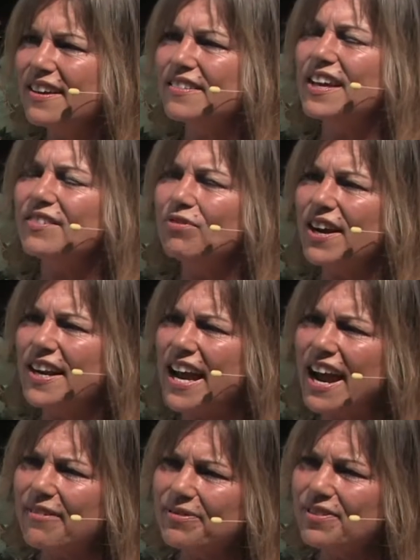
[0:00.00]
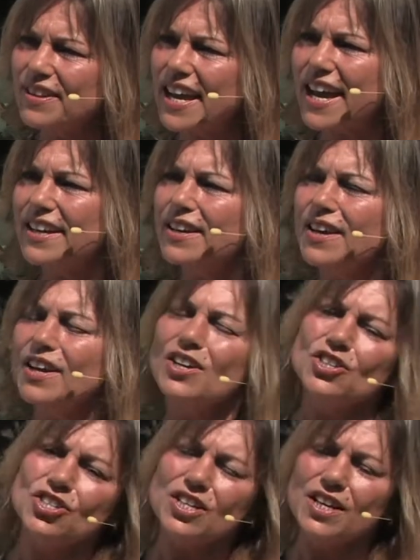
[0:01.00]
Then right after that,
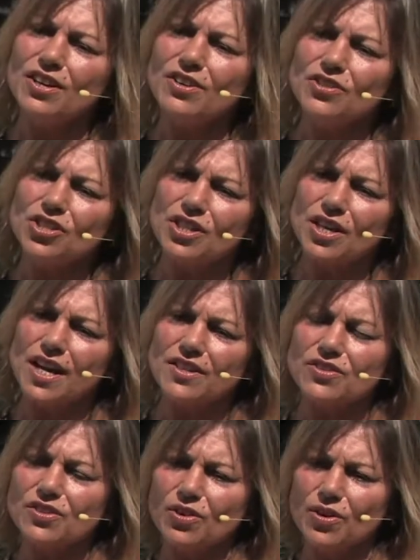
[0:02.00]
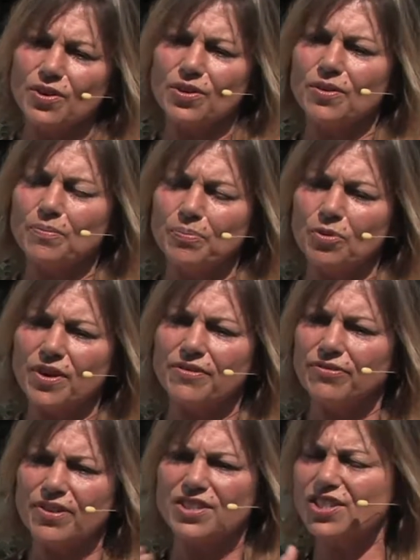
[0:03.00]
she has her
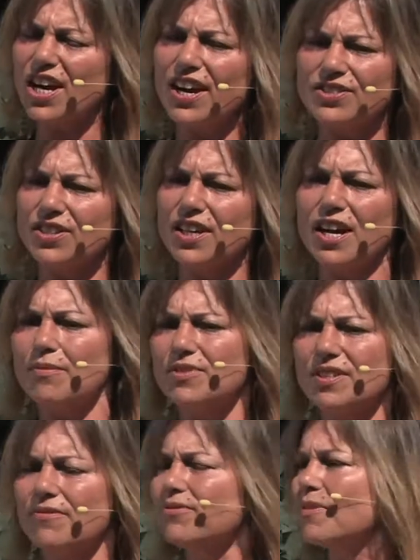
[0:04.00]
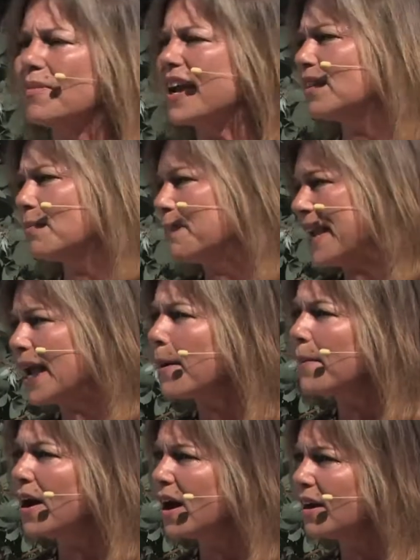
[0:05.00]
boyfriend's cousin comes in from
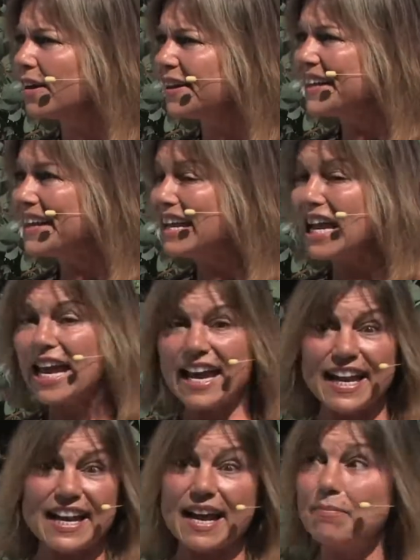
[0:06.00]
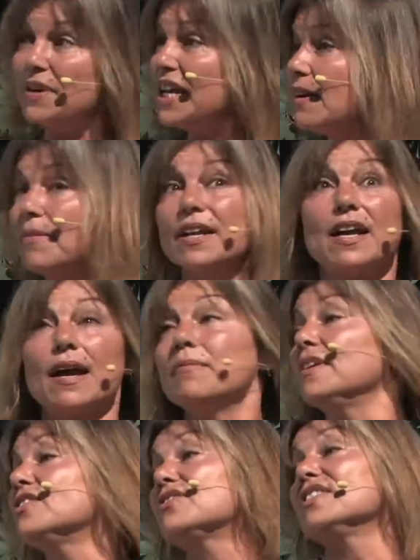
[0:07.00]
Alabama, and I meet him, and I'm
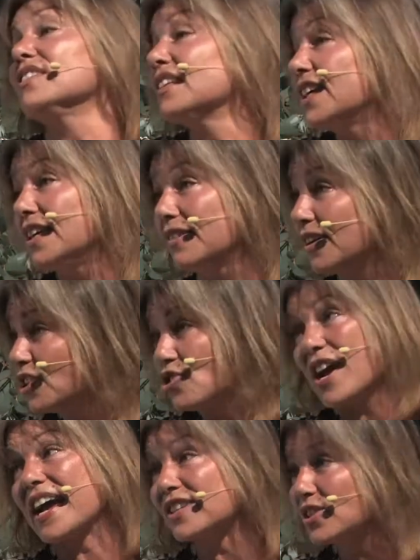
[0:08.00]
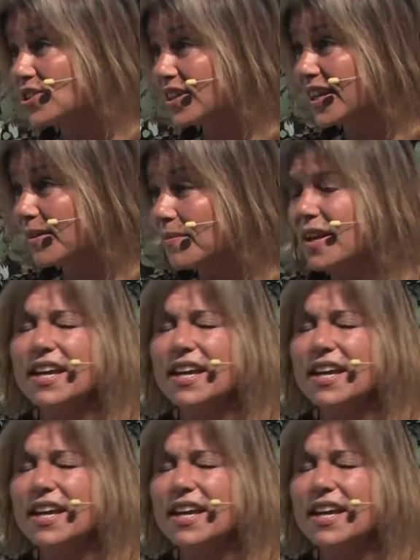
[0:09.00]
instantly attracted to him.